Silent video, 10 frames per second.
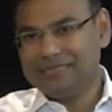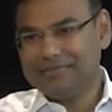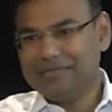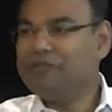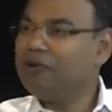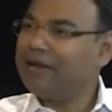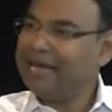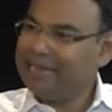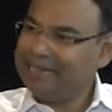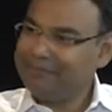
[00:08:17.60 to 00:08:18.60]
If you are a
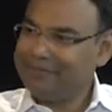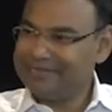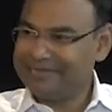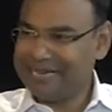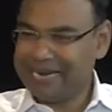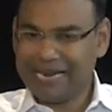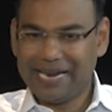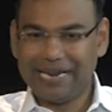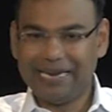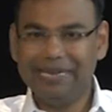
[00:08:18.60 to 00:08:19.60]
healthy person,
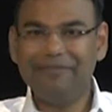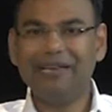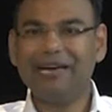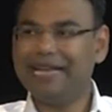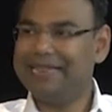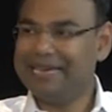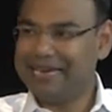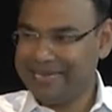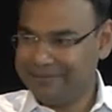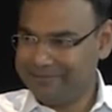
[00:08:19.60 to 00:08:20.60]
living a healthy
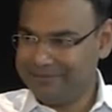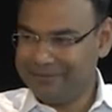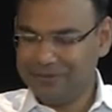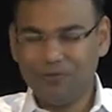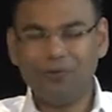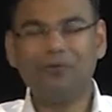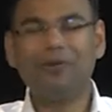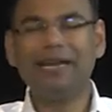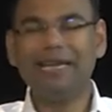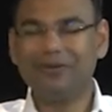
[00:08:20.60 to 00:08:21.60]
life, you
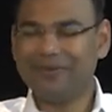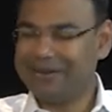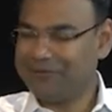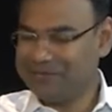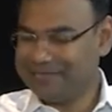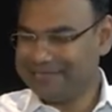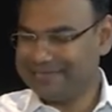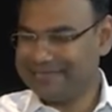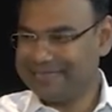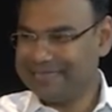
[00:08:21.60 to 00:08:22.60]
don't need to have all
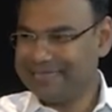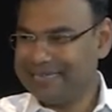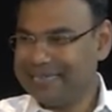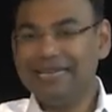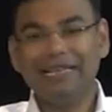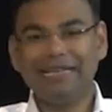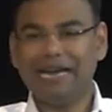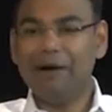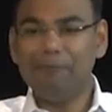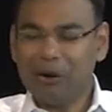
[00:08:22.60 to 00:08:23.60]
this. The
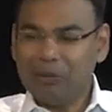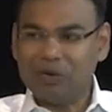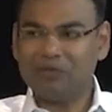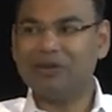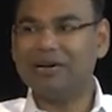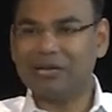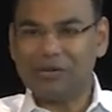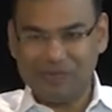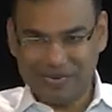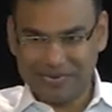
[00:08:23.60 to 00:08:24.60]
amount of
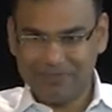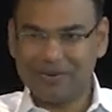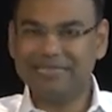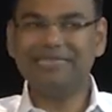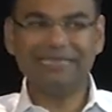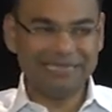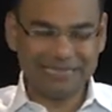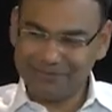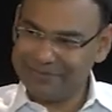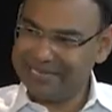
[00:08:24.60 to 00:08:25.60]
curcumin present in
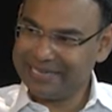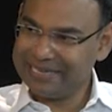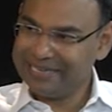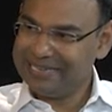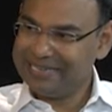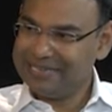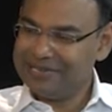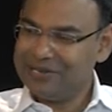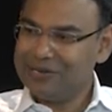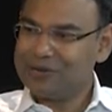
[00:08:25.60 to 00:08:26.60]
turmeric
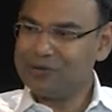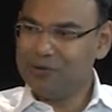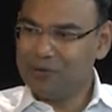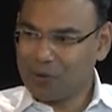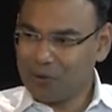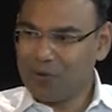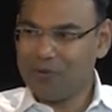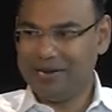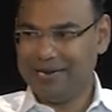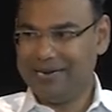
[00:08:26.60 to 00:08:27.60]

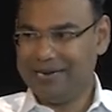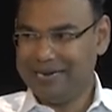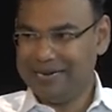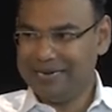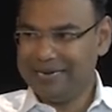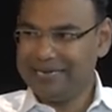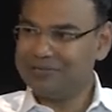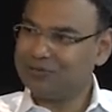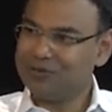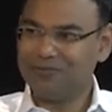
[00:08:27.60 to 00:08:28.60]
grown
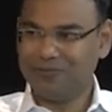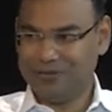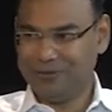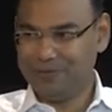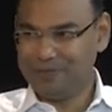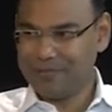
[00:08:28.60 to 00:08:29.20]
is good for you.